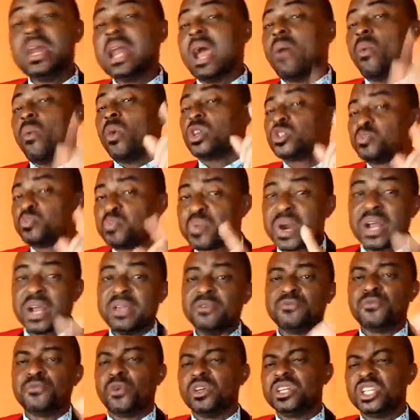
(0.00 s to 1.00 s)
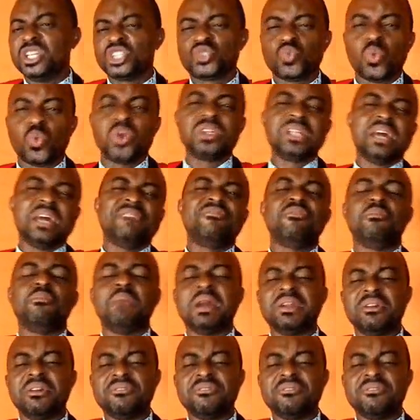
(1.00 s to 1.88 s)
When I was praying for this wonderful